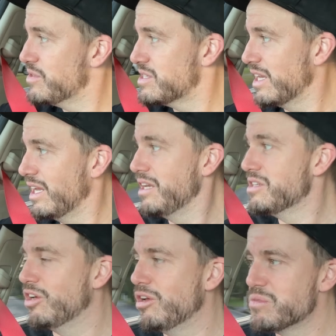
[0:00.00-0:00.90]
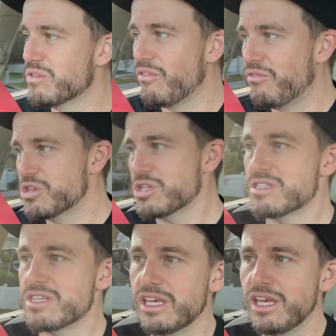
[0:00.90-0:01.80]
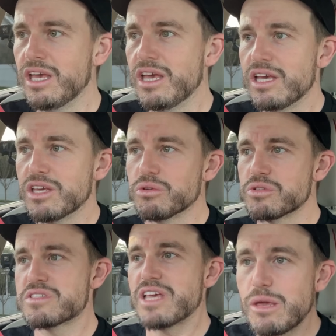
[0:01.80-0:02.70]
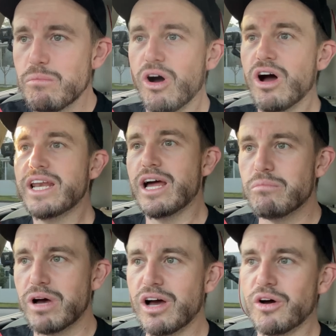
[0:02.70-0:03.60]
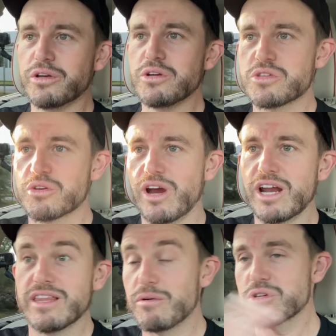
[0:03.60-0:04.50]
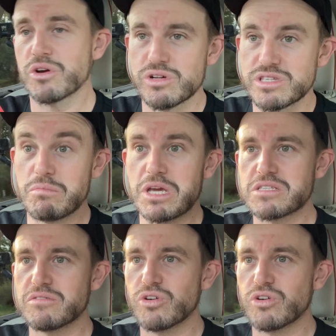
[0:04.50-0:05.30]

seen in terms of efficiency, you'll see my number on your screen, and that was across a mix of